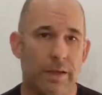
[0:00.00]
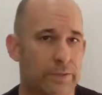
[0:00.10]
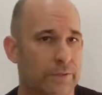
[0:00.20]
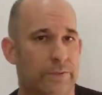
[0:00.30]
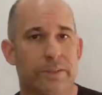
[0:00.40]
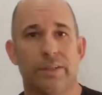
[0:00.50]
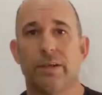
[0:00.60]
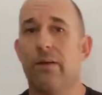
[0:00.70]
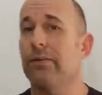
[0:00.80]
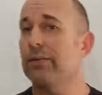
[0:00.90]
As you can
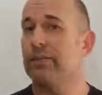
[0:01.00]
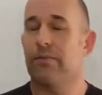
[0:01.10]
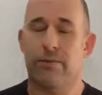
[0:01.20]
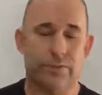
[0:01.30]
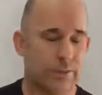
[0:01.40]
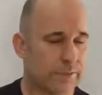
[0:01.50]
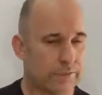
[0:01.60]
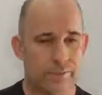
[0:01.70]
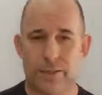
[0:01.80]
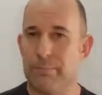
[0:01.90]
see, all these arts,
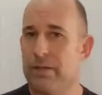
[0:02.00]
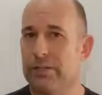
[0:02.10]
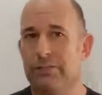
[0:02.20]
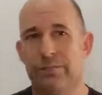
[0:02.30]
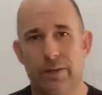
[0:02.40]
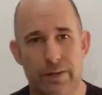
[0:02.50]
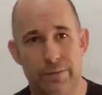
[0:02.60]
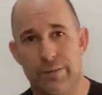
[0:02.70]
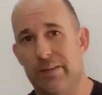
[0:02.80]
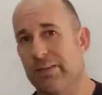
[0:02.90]
they mesh
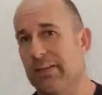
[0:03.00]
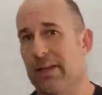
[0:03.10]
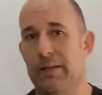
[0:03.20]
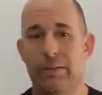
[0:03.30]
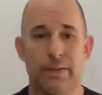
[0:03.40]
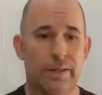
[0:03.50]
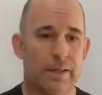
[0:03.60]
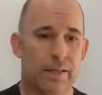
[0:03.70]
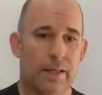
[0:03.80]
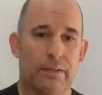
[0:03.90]
very well, and
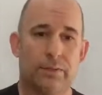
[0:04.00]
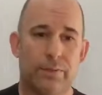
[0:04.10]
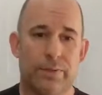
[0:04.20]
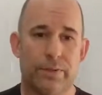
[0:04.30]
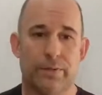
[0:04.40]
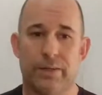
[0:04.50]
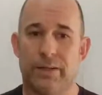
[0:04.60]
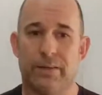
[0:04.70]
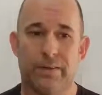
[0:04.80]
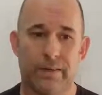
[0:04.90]
that's what we do
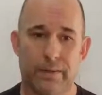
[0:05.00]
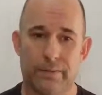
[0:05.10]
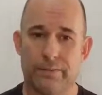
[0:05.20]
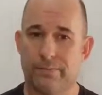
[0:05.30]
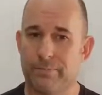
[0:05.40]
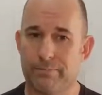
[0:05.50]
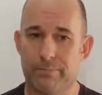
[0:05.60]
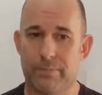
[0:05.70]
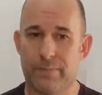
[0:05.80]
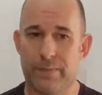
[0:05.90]
here.
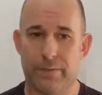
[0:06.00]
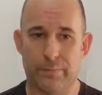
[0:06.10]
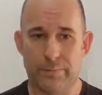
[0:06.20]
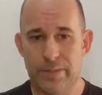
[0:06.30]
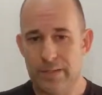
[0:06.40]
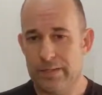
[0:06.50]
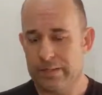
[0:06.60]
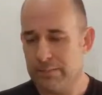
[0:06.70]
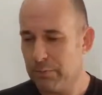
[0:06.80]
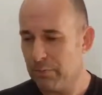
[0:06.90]
You know,
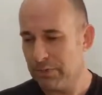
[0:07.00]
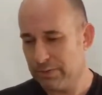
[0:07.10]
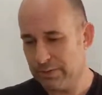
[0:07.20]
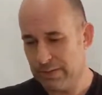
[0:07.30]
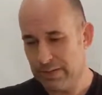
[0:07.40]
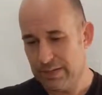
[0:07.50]
it's important.